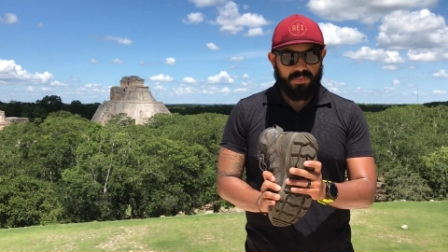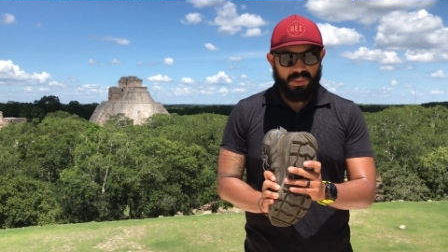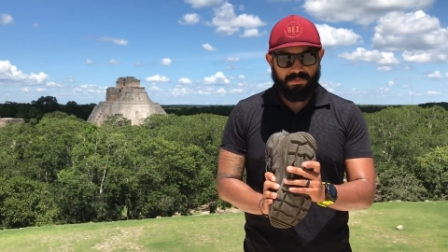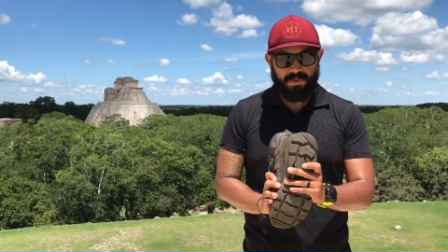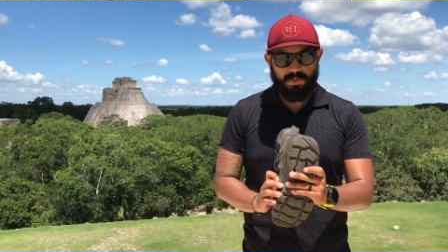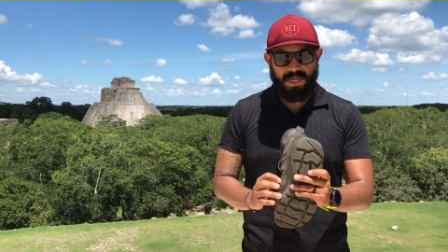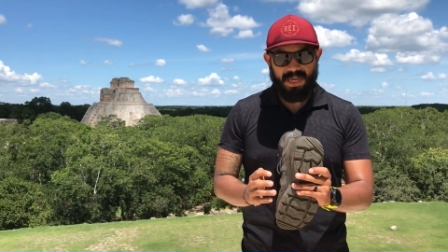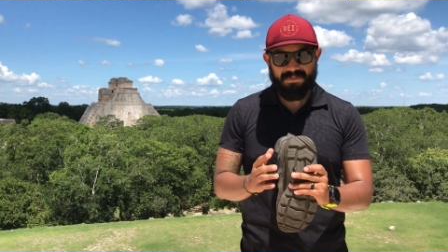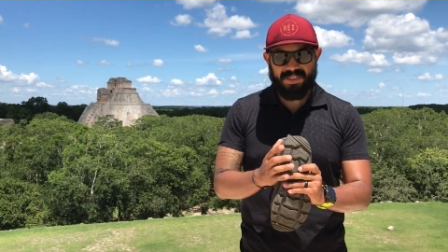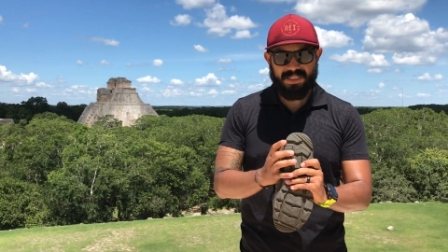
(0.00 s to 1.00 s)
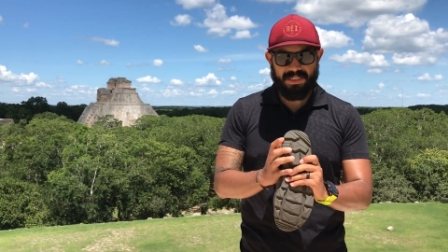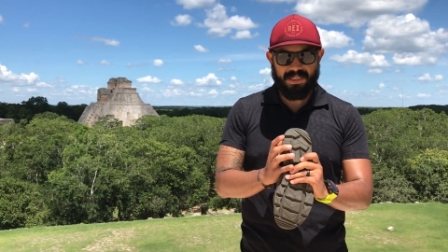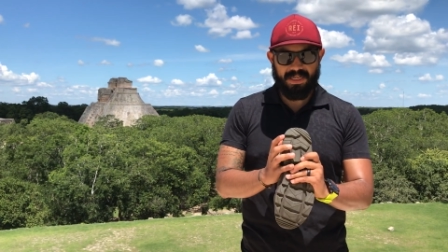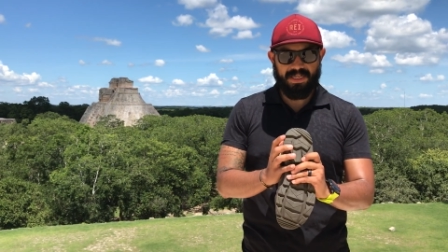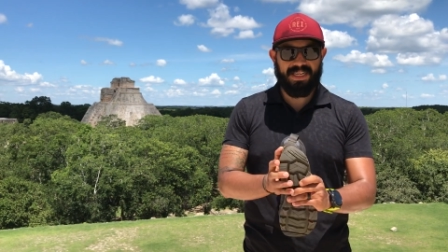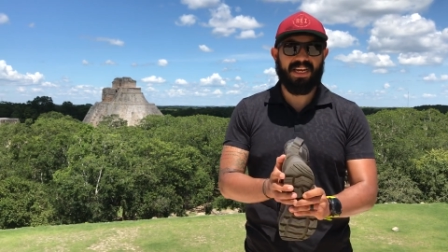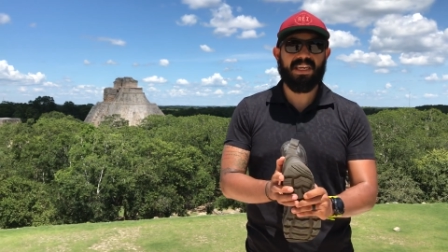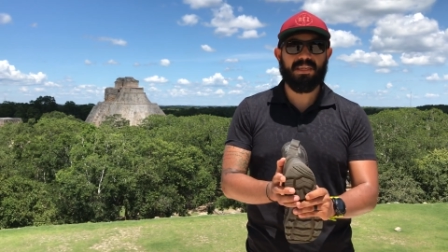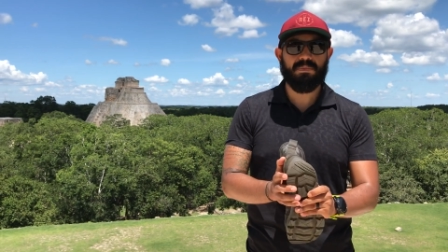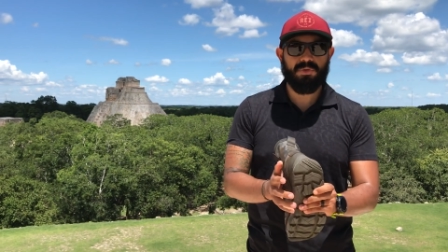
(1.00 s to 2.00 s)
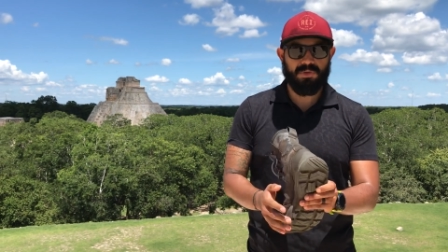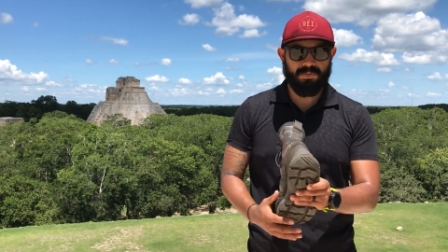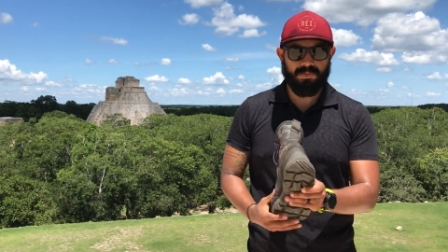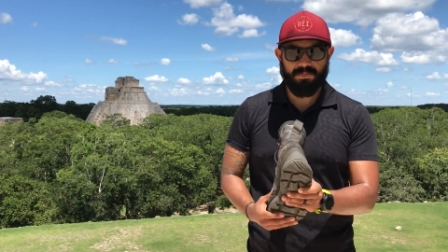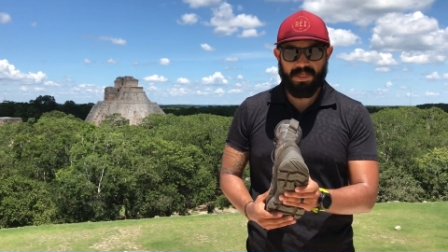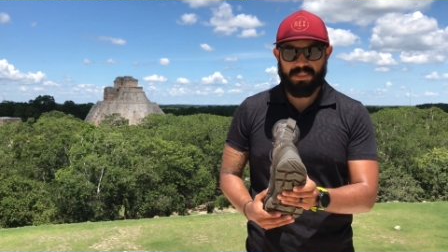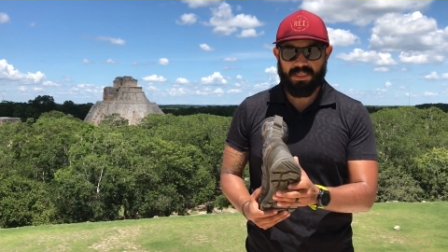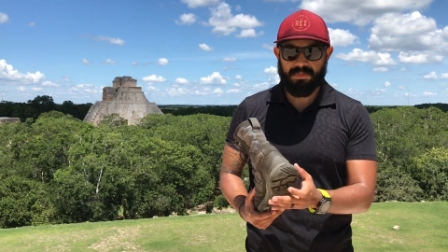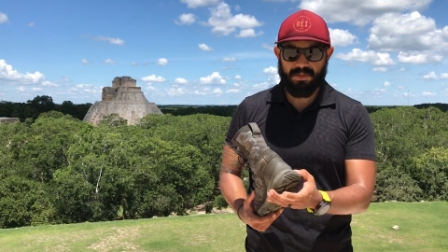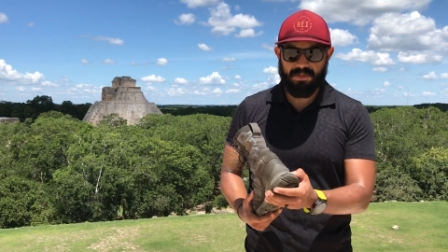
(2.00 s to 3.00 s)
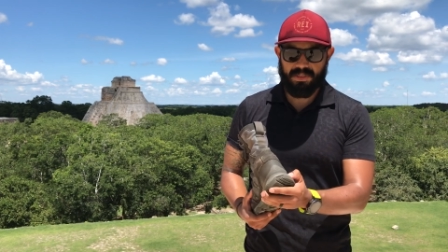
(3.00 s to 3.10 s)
If you have seen any hiking boots by Salomon,